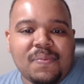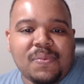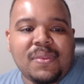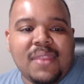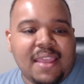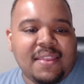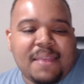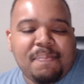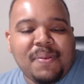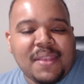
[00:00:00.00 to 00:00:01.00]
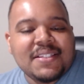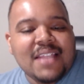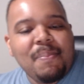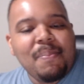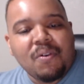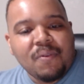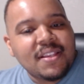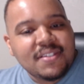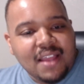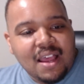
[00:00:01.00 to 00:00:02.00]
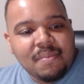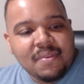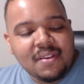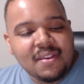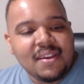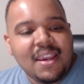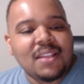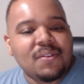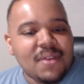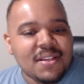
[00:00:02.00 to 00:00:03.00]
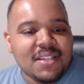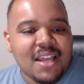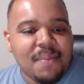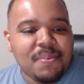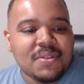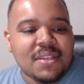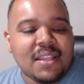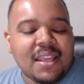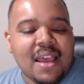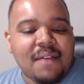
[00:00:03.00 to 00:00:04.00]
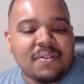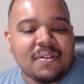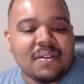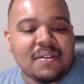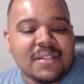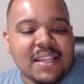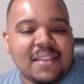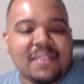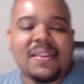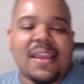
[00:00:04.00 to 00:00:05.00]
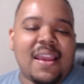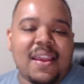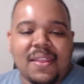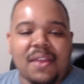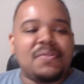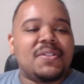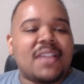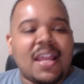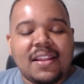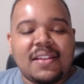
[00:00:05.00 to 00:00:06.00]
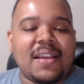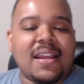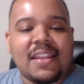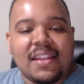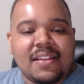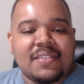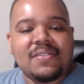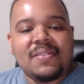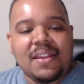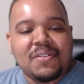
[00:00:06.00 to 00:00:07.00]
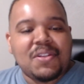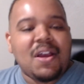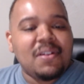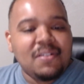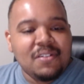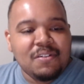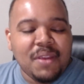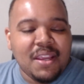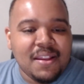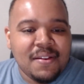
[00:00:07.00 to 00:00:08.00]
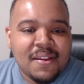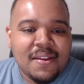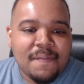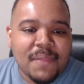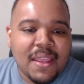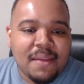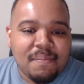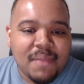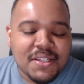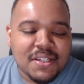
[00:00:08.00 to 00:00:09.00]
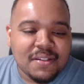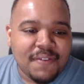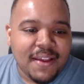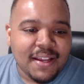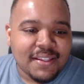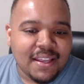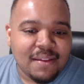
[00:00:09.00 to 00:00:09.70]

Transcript: They stop at a rest stop. At the rest stop, you see they have they're just kind of getting they're talking a little bit. They mentioned the fact that